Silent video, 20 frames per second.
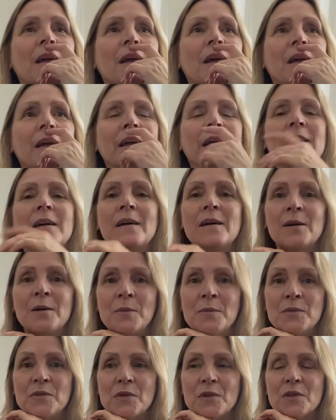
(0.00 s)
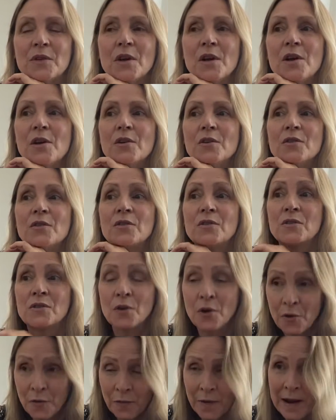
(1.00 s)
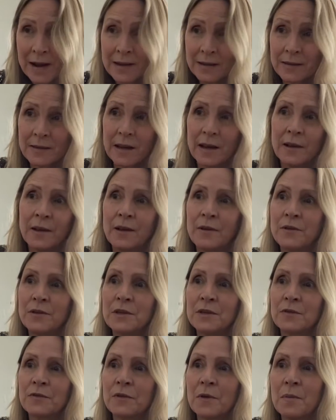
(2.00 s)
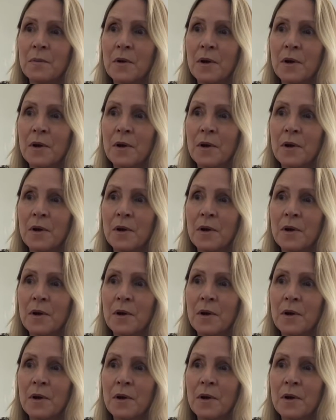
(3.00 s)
it comes so fast and just from